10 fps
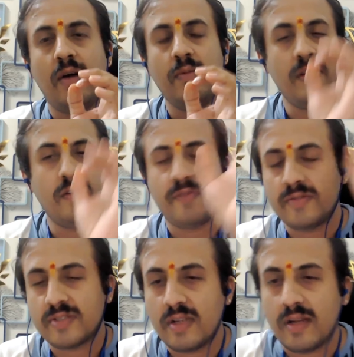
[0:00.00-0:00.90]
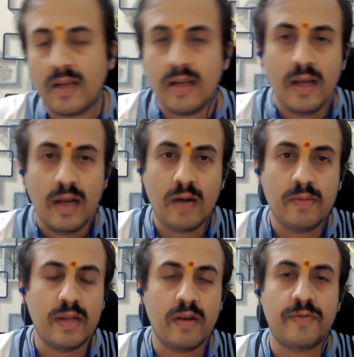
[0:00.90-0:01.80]
How many of you still? How
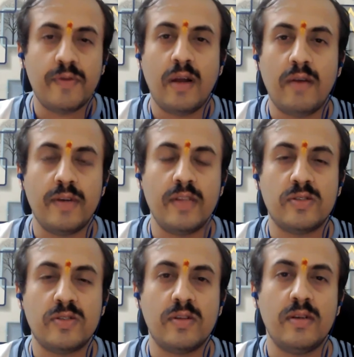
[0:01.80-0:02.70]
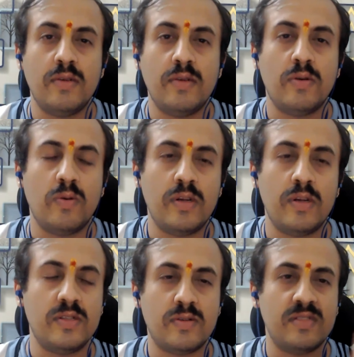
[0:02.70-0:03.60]
many of you have insurance, your own
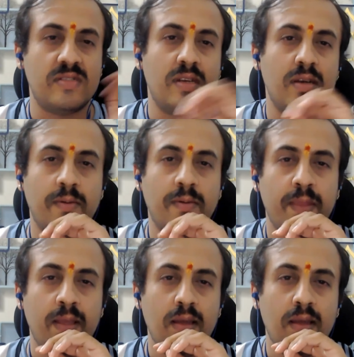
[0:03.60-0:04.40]
insurance here?